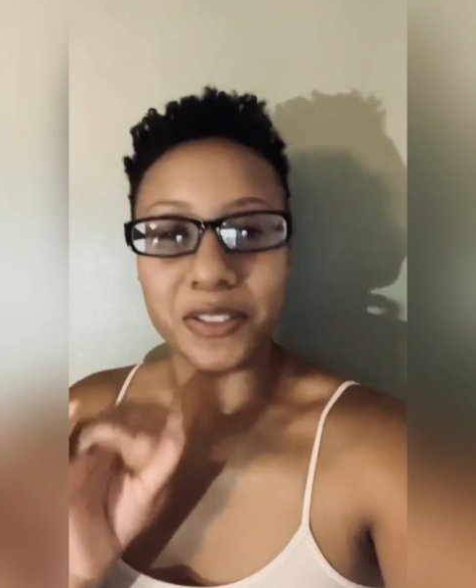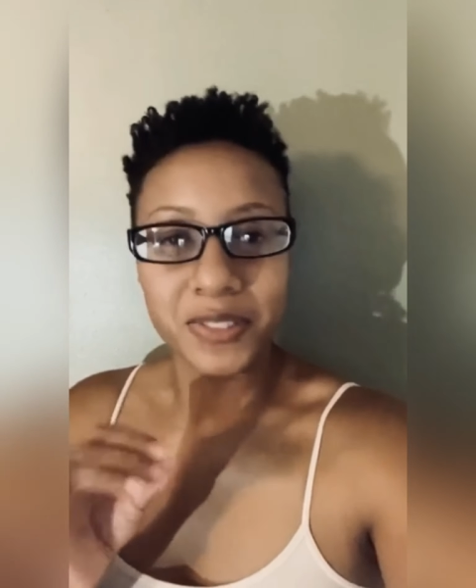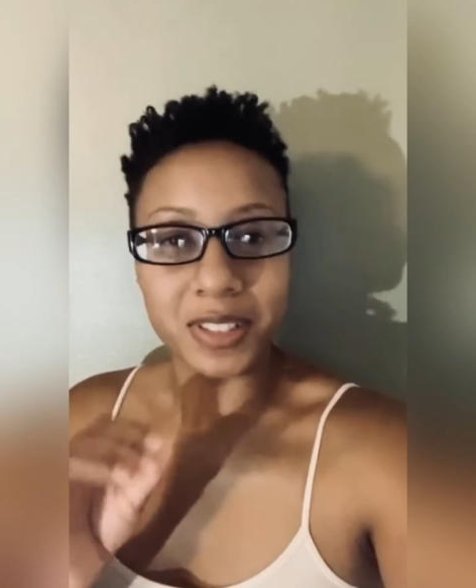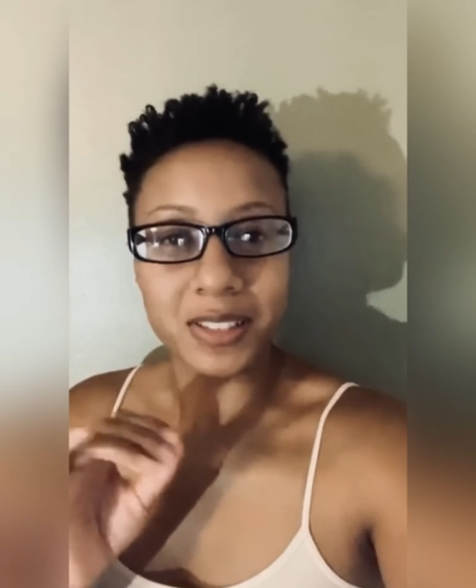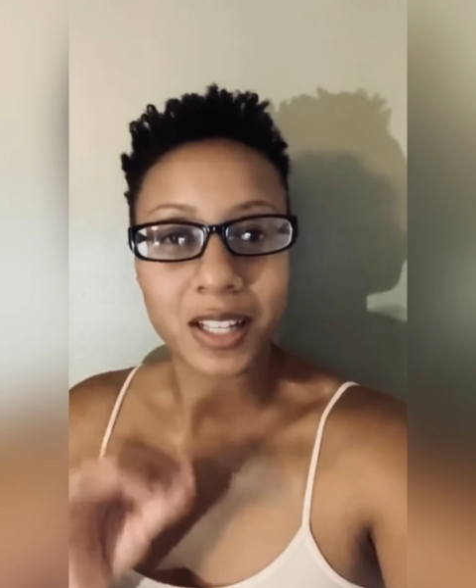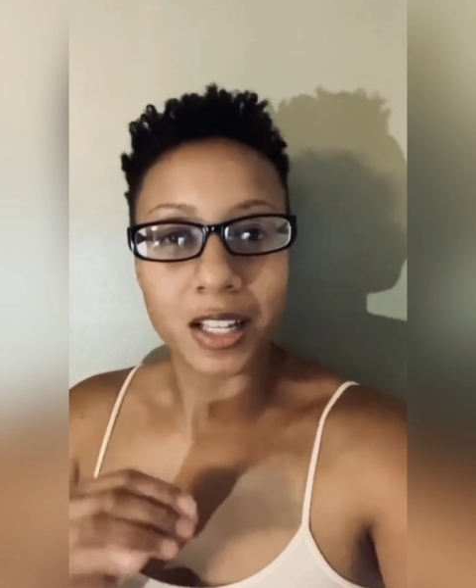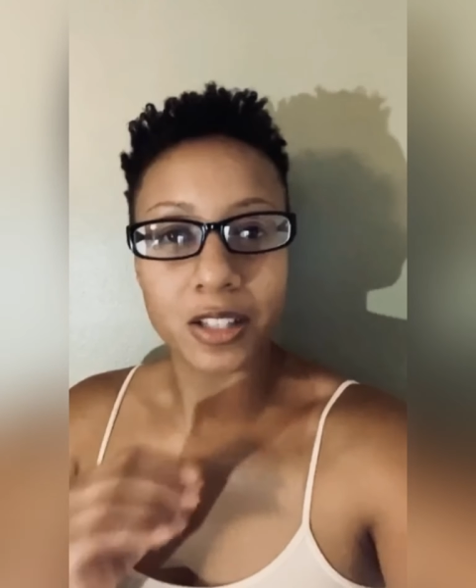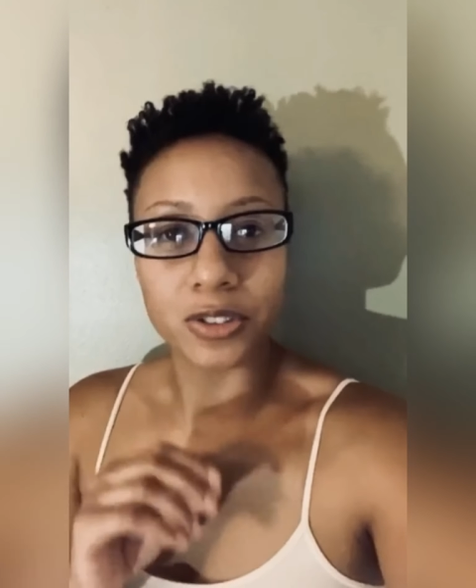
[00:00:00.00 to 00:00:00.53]
to
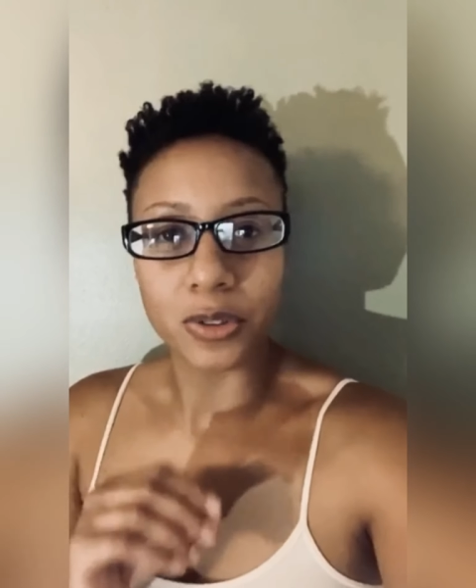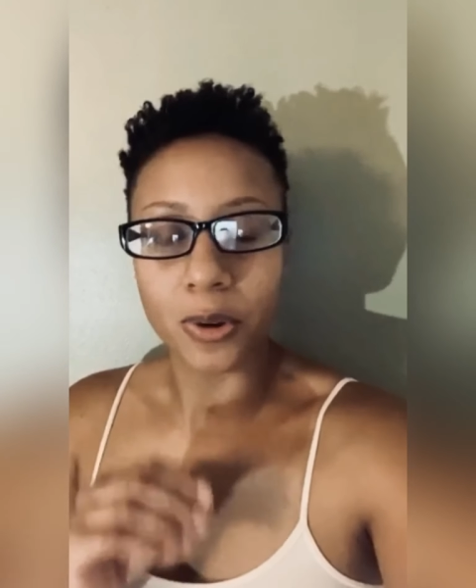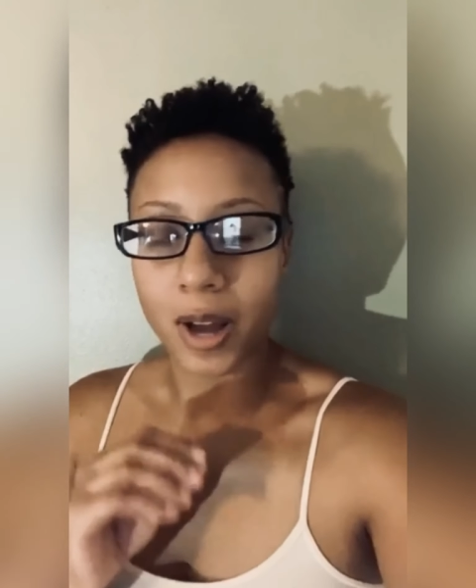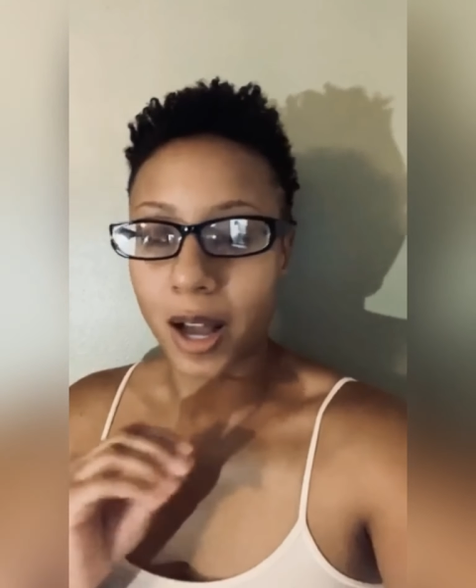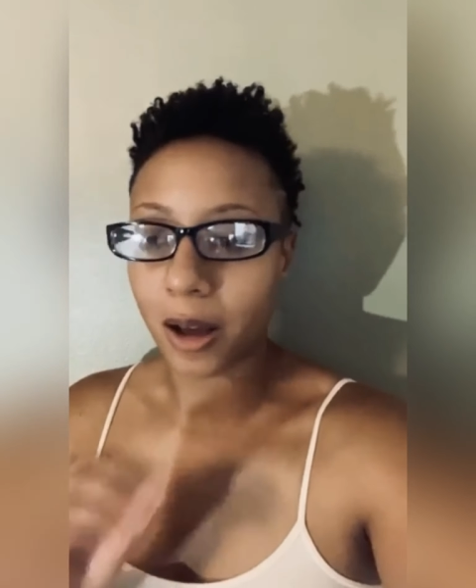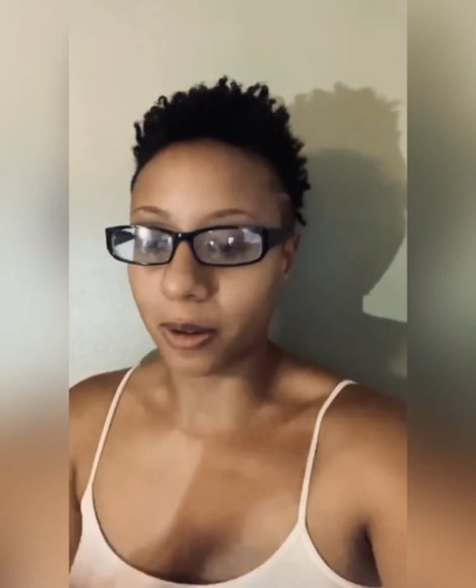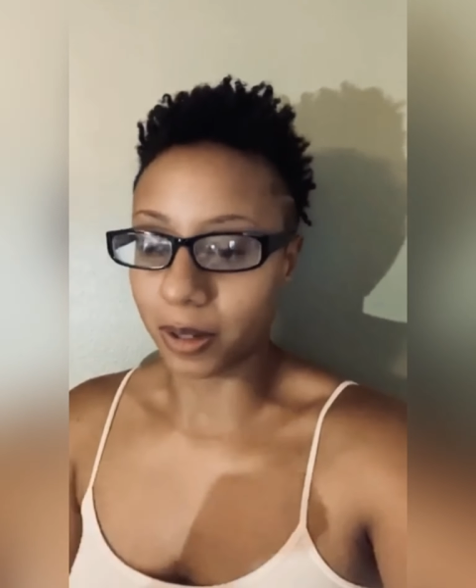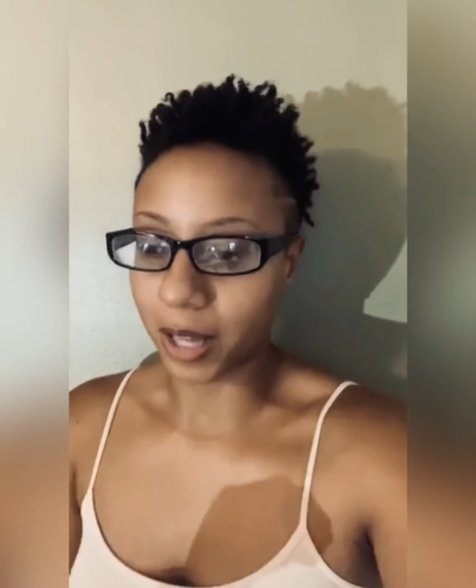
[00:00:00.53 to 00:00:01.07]
say this thought
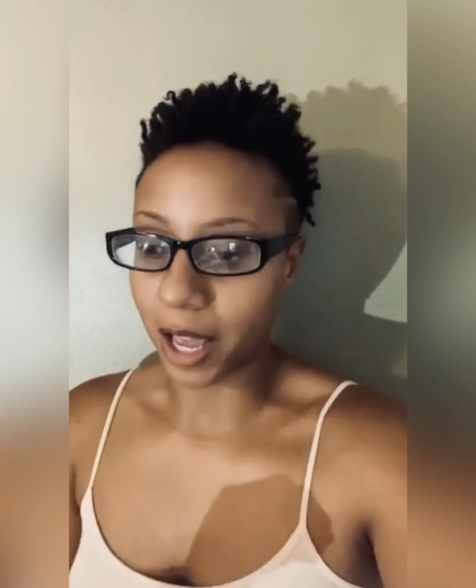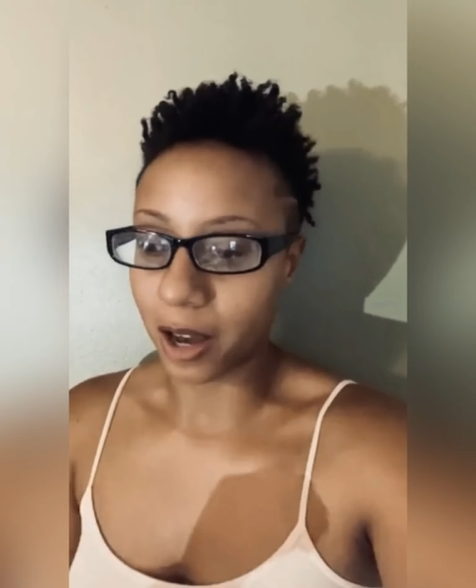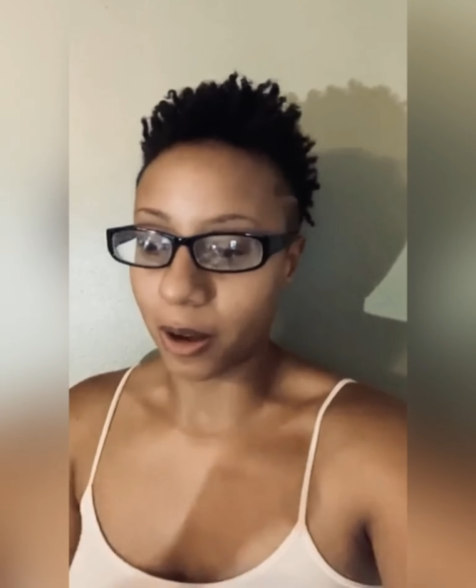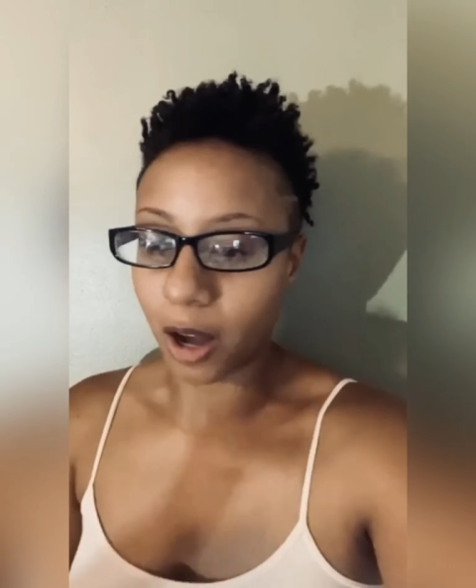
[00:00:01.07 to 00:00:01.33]
out loud.